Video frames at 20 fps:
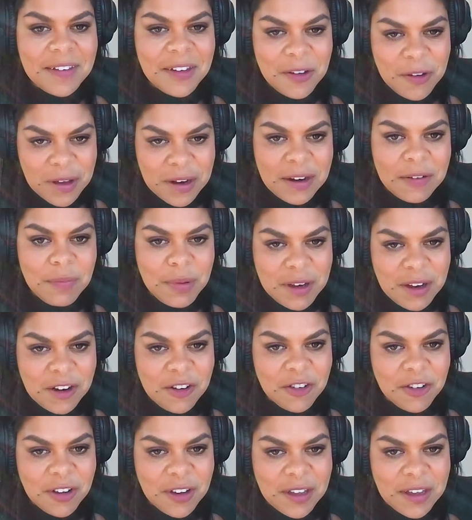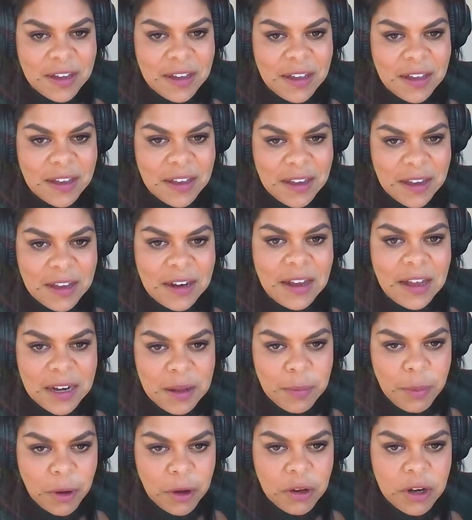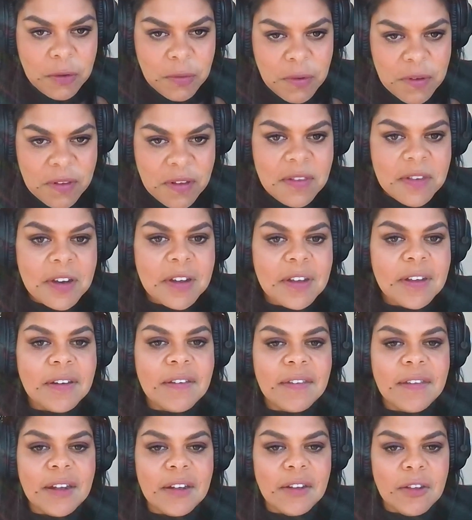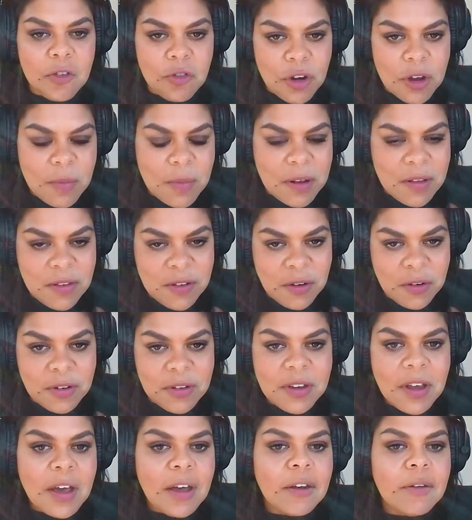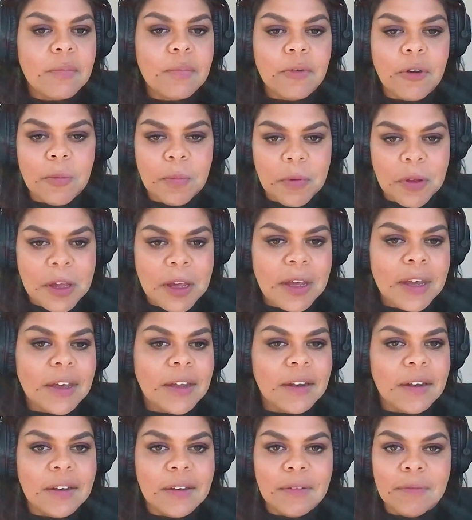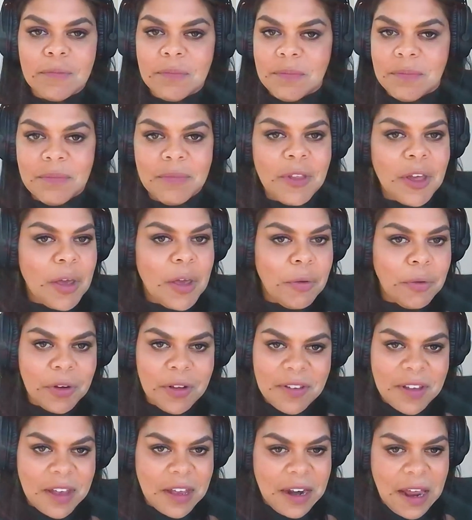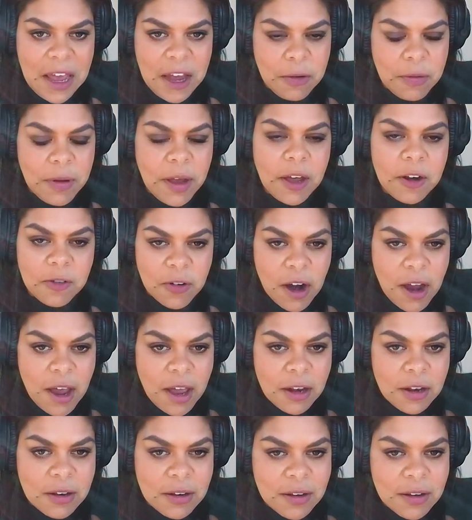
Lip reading: You can potentially get antibiotic resistance and treatment is not done properly and the illness can hang around, right?